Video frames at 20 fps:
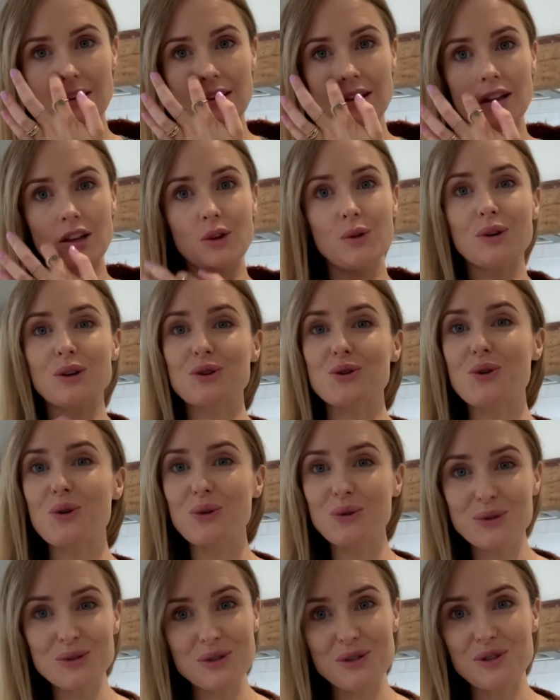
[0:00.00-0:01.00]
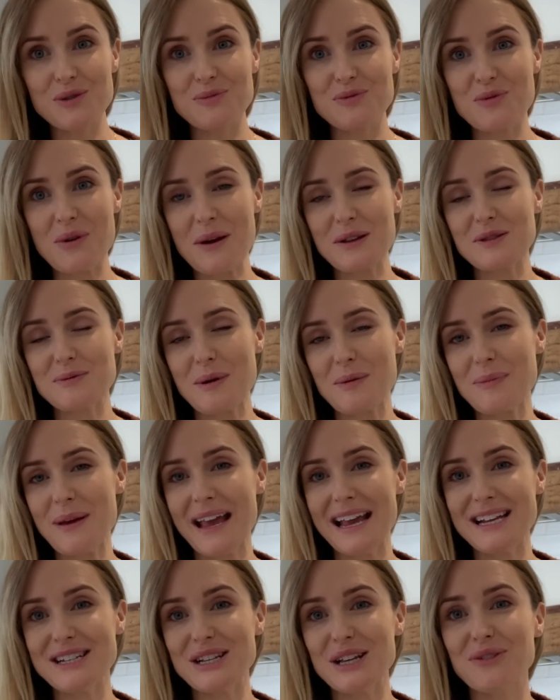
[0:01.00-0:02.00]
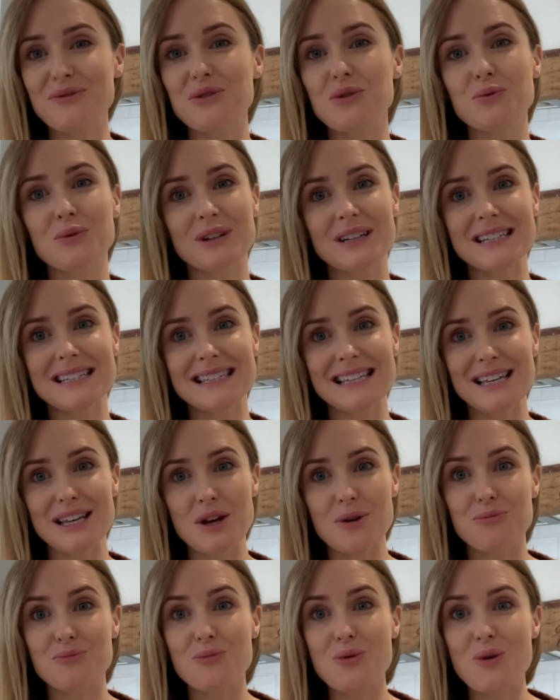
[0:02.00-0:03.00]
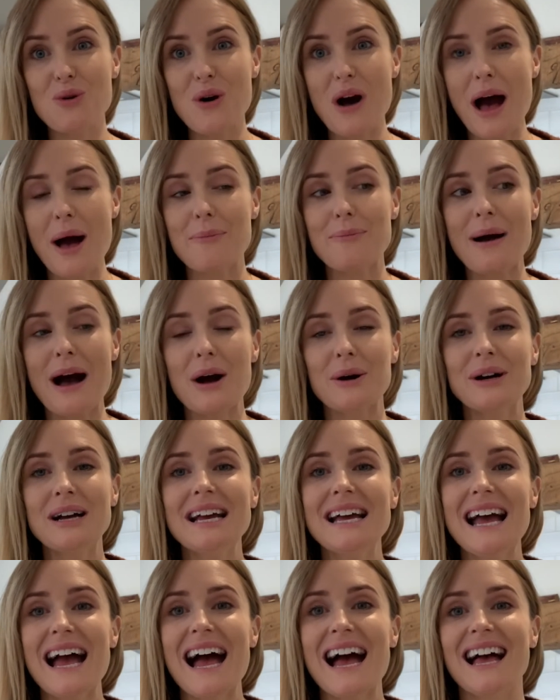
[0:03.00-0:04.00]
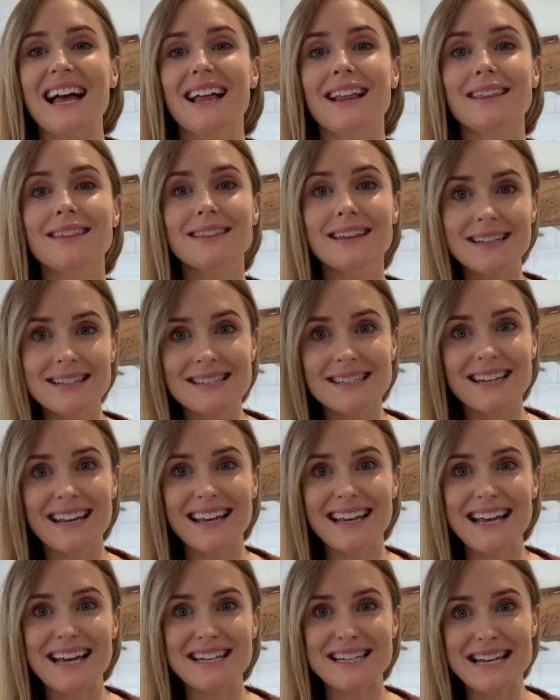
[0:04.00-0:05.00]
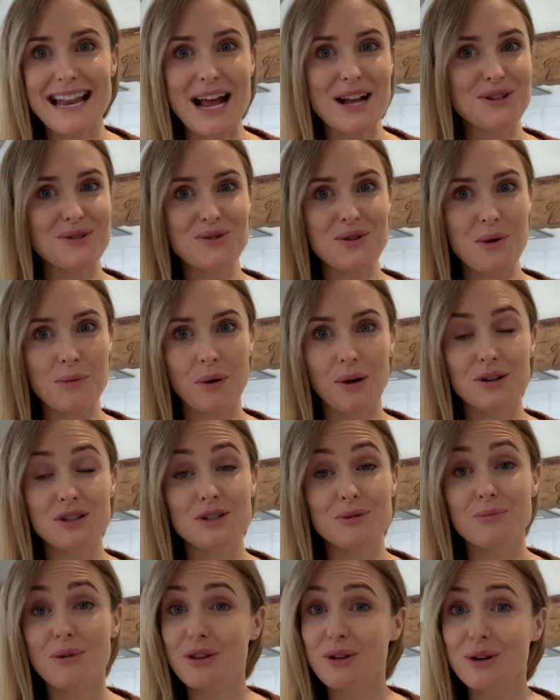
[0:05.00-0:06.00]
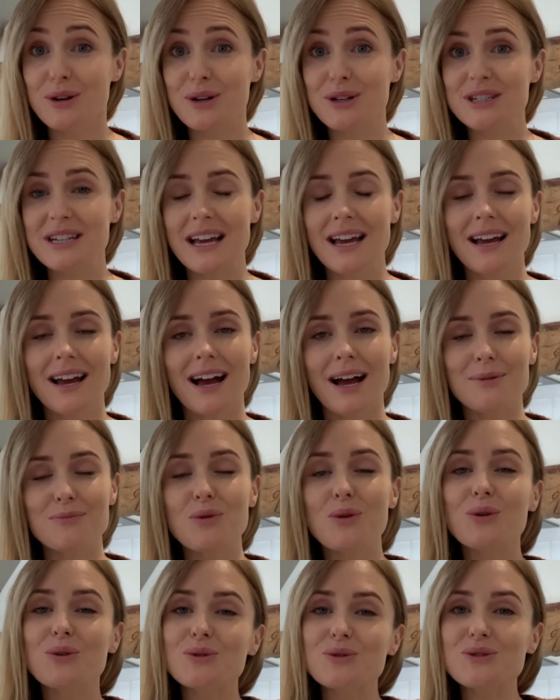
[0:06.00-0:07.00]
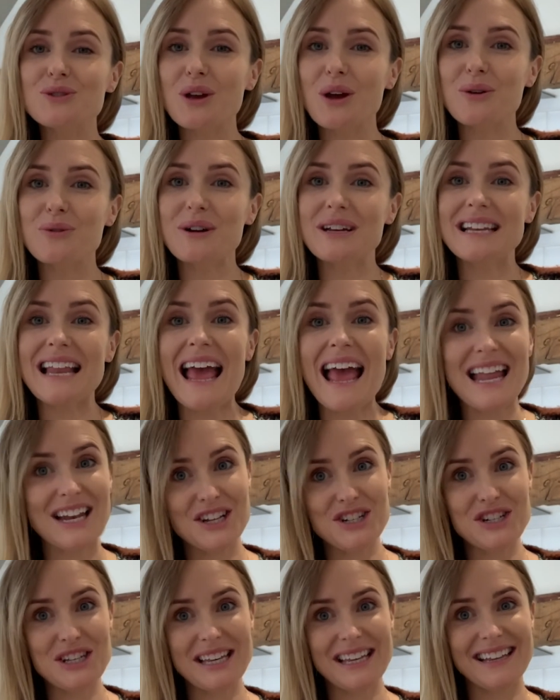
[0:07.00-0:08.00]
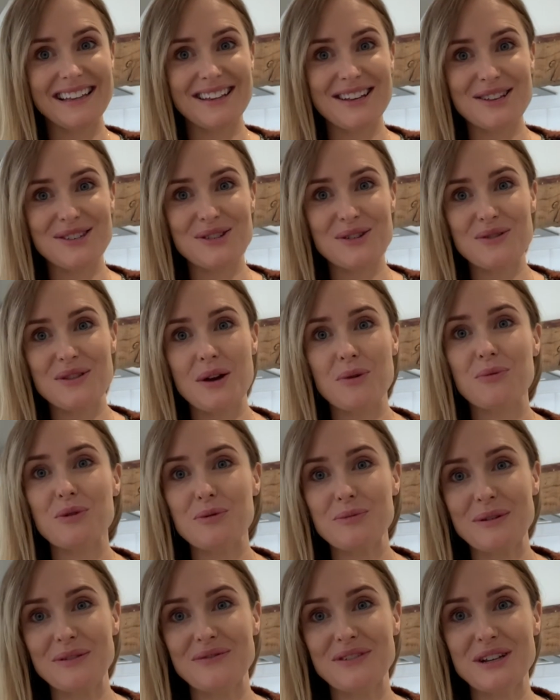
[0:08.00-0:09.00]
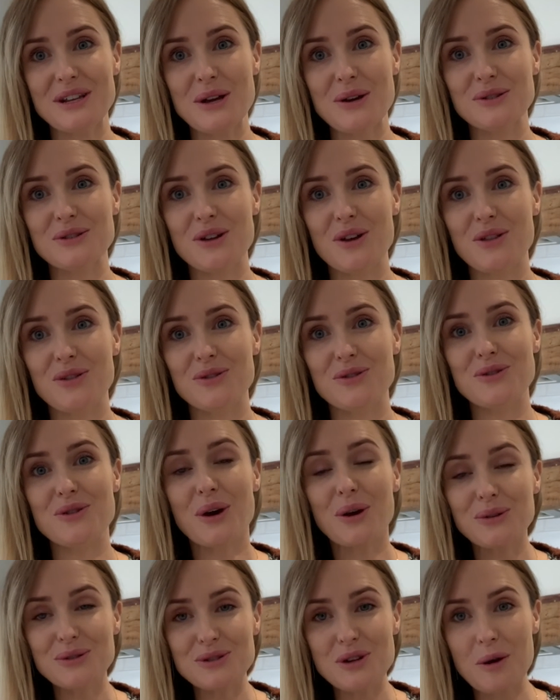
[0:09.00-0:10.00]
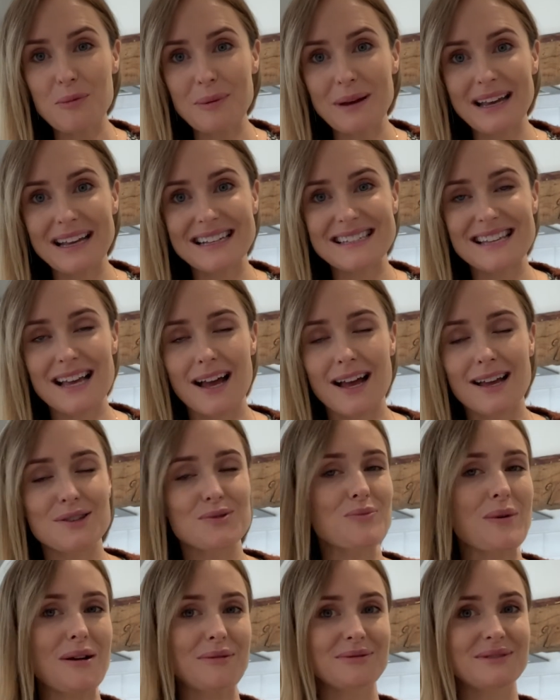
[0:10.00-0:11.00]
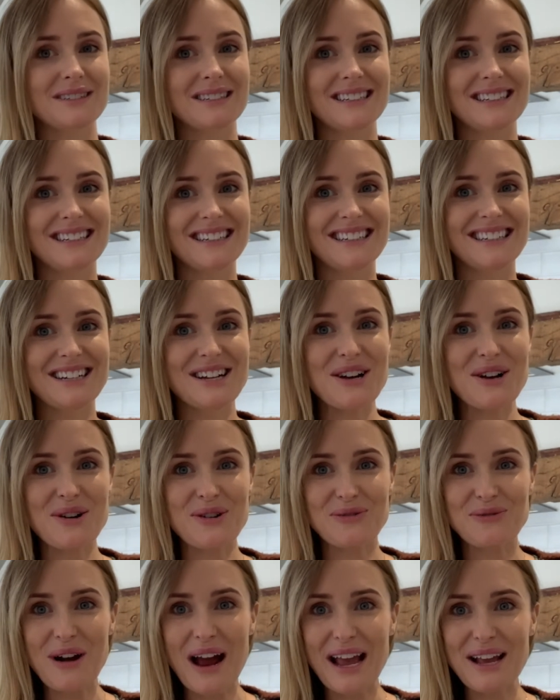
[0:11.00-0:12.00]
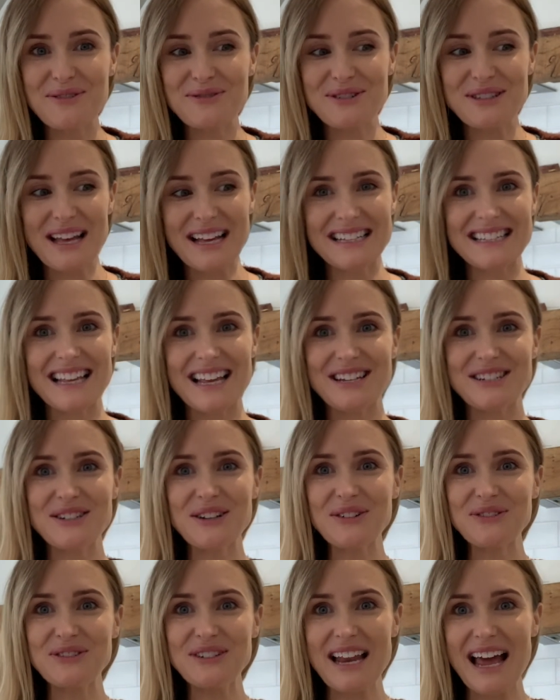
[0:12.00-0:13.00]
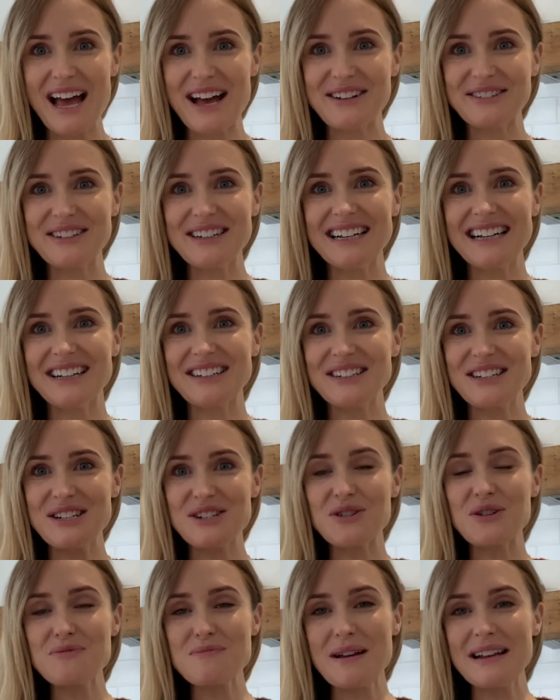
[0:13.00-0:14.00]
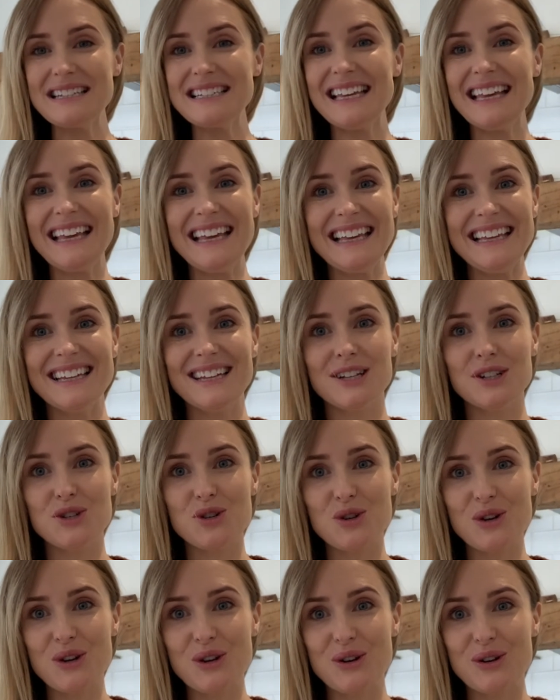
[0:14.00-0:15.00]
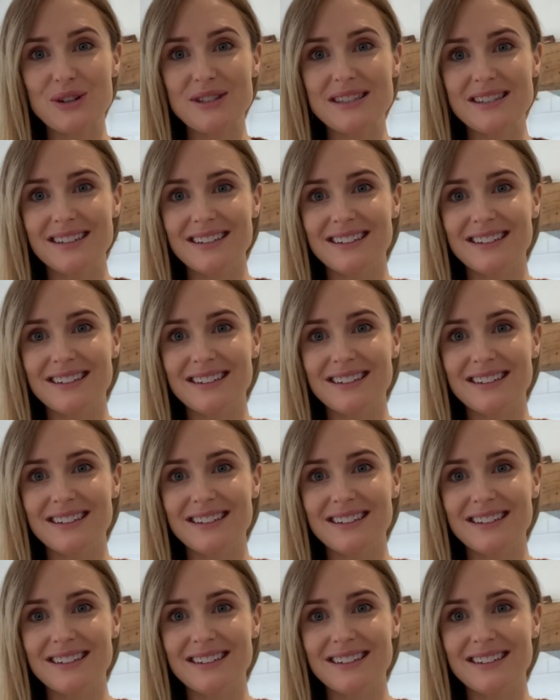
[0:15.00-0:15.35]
You can also subscribe to my page if you want to see more about a holistic and natural approach to motherhood. I'm also an energy healer, so there will be videos on those topics as well. All right, well, that's enough for now. I'm going to enjoy my tea. Enjoy yours.